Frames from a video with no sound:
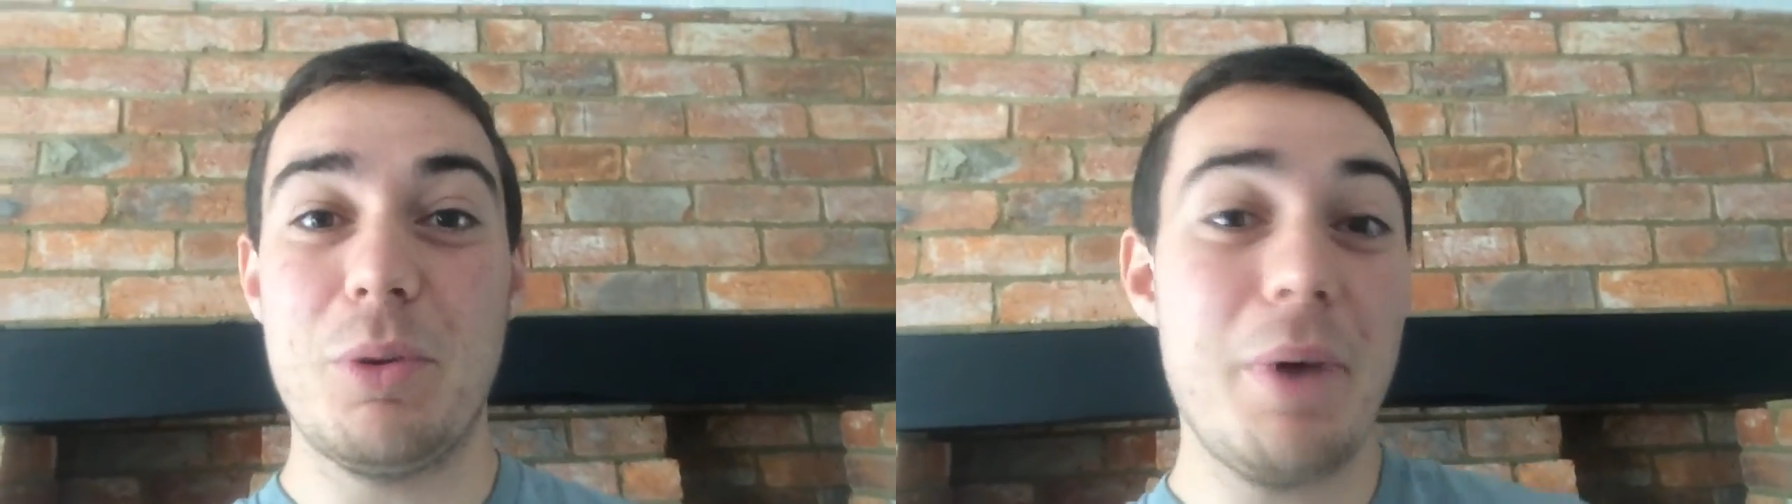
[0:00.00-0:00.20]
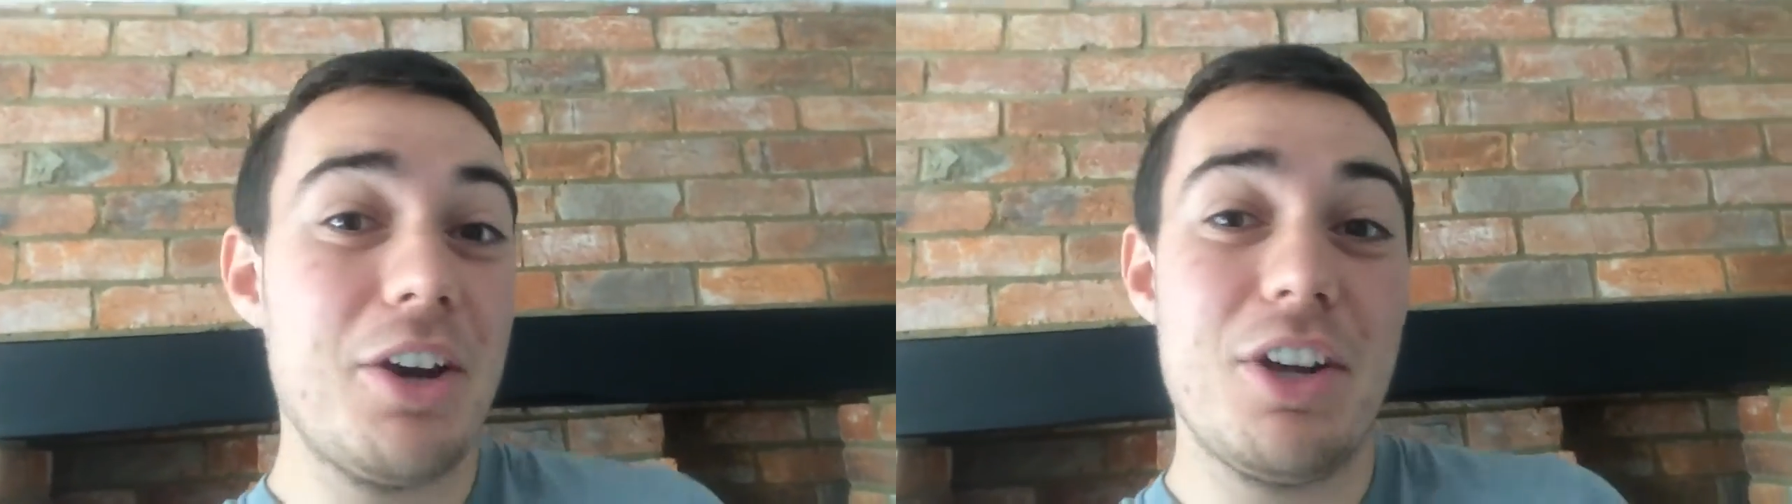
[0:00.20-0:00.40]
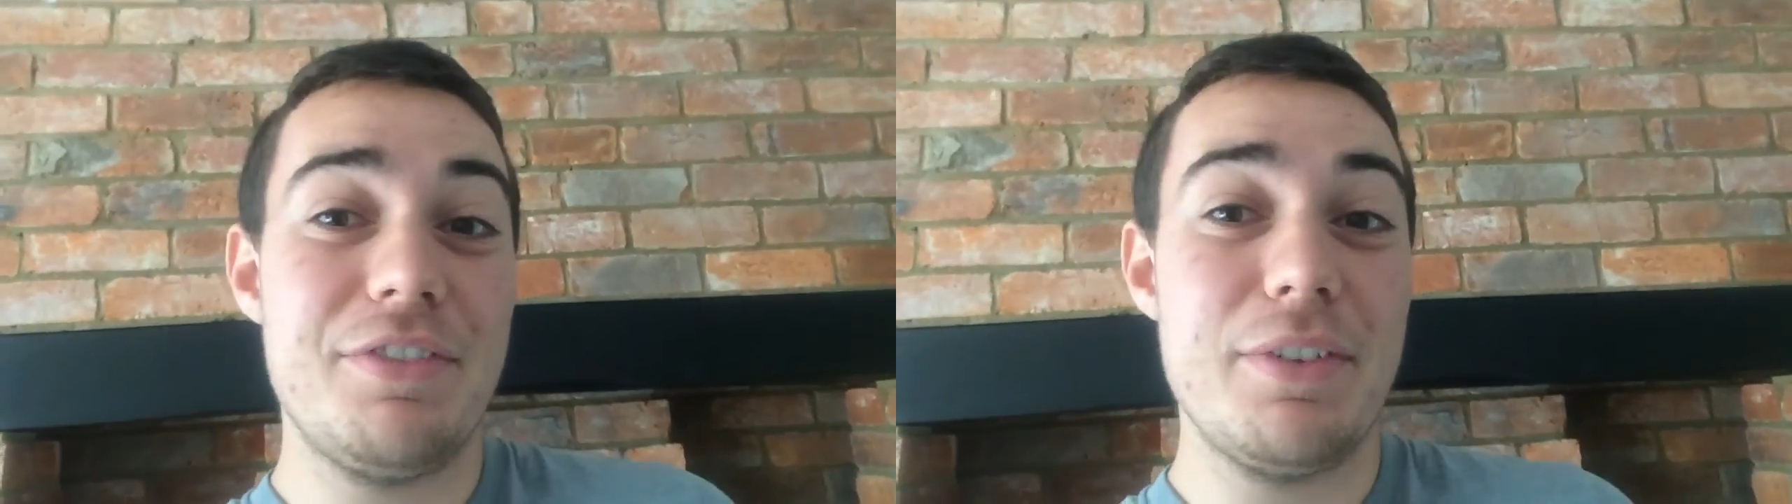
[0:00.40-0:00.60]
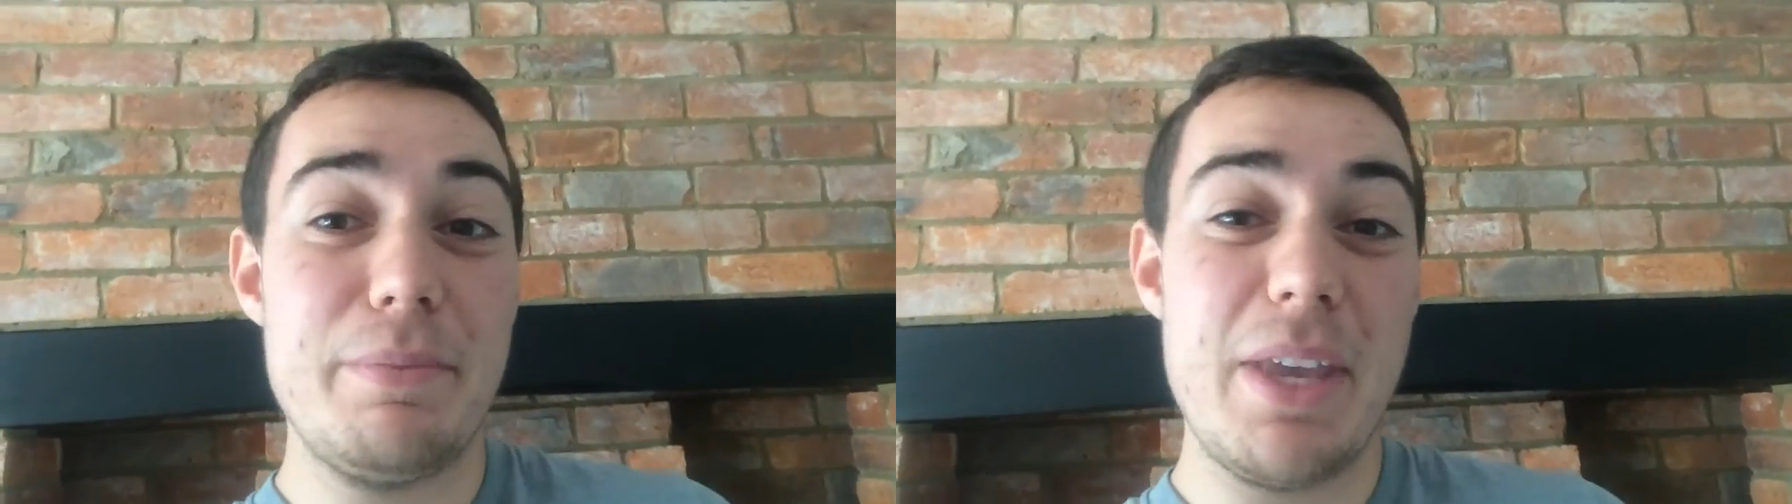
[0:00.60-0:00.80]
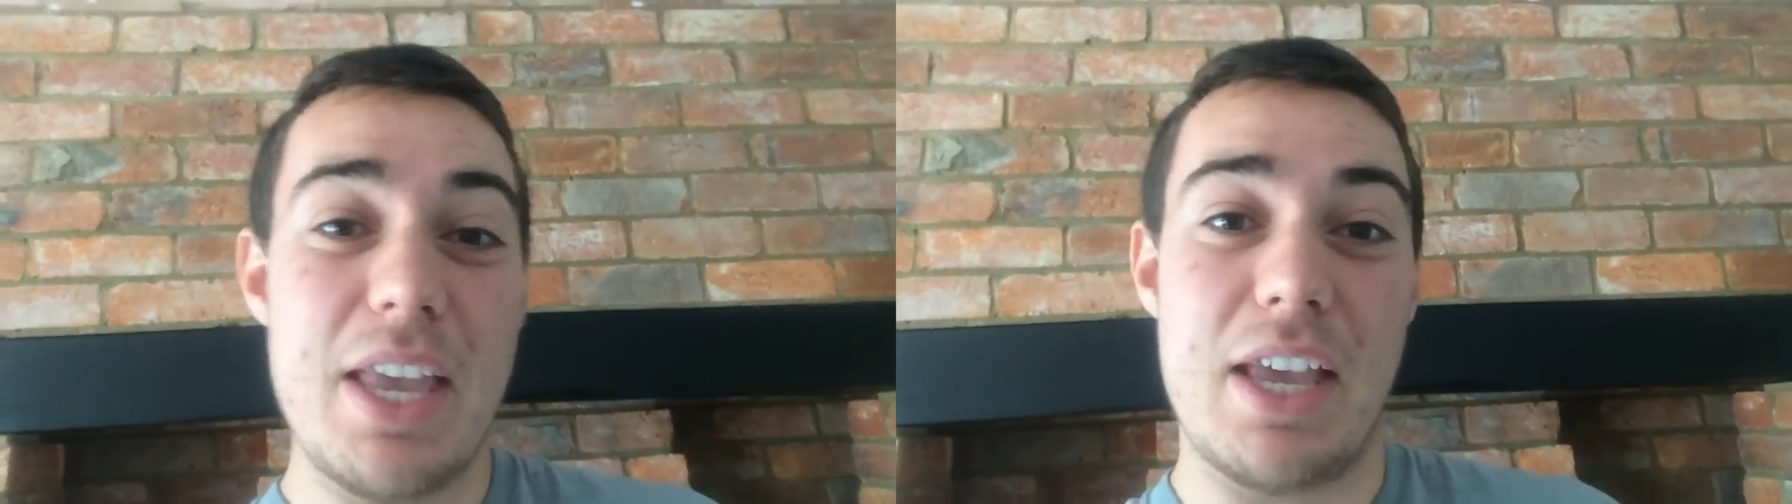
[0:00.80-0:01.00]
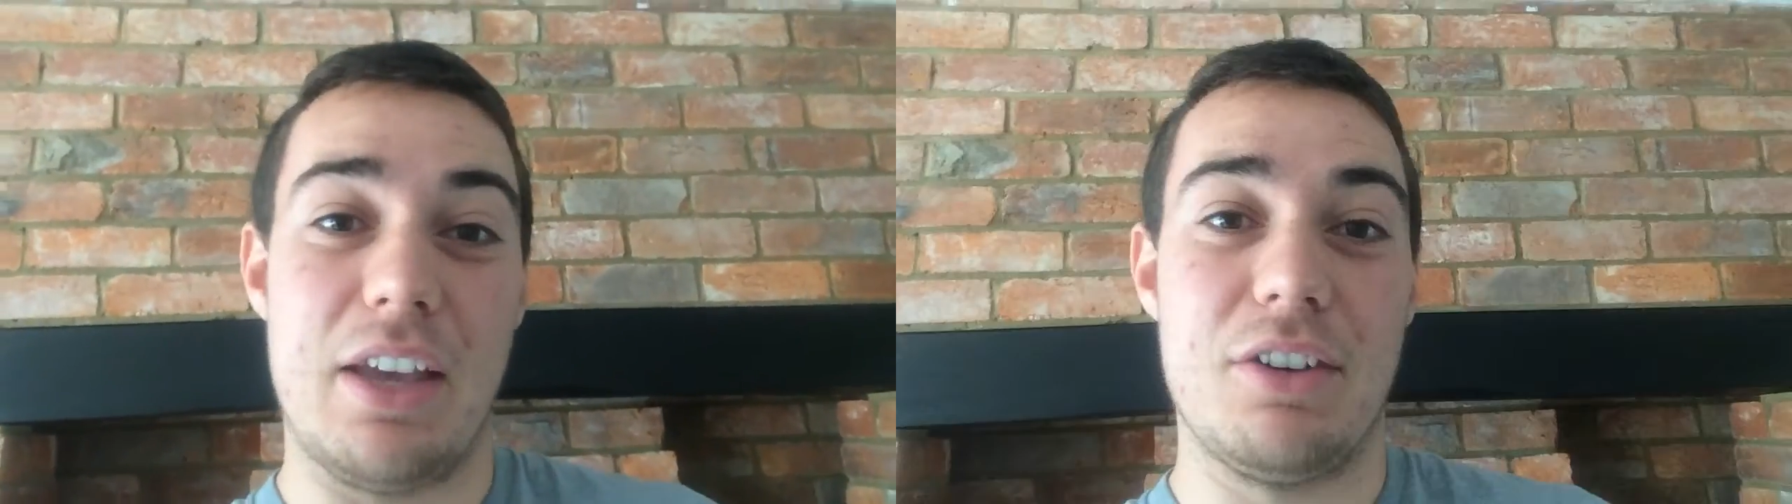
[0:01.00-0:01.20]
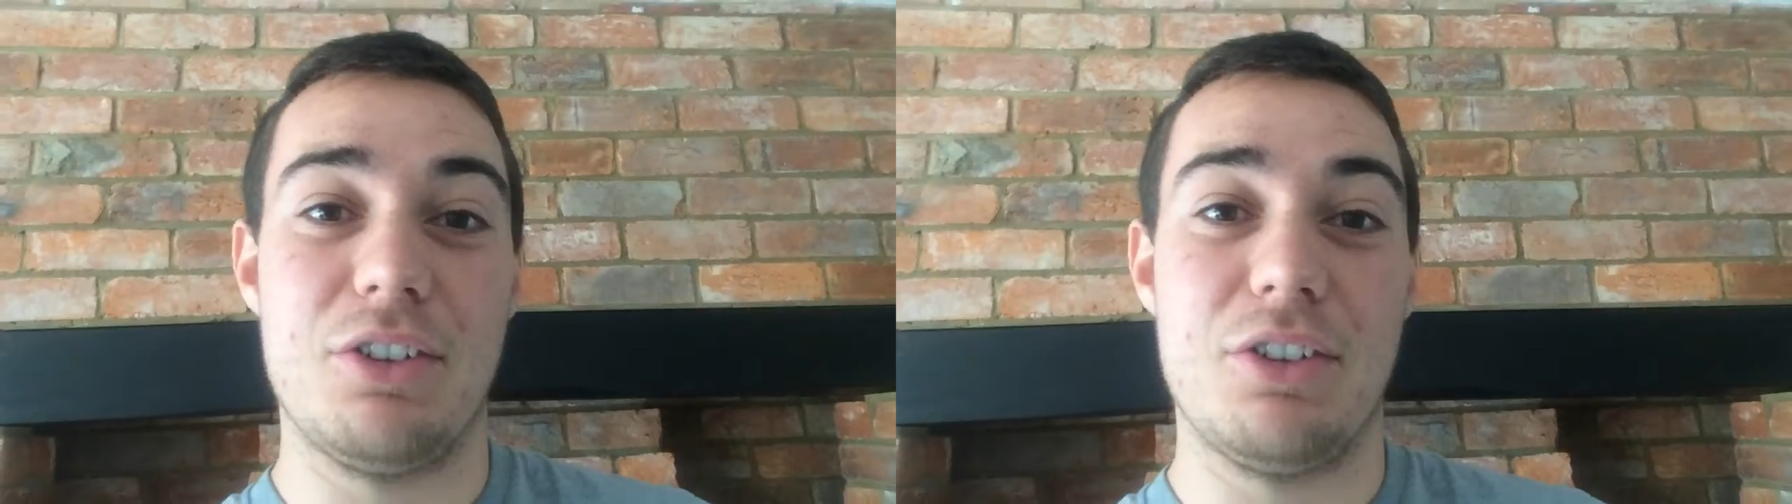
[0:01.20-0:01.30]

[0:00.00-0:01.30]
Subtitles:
might not even be here,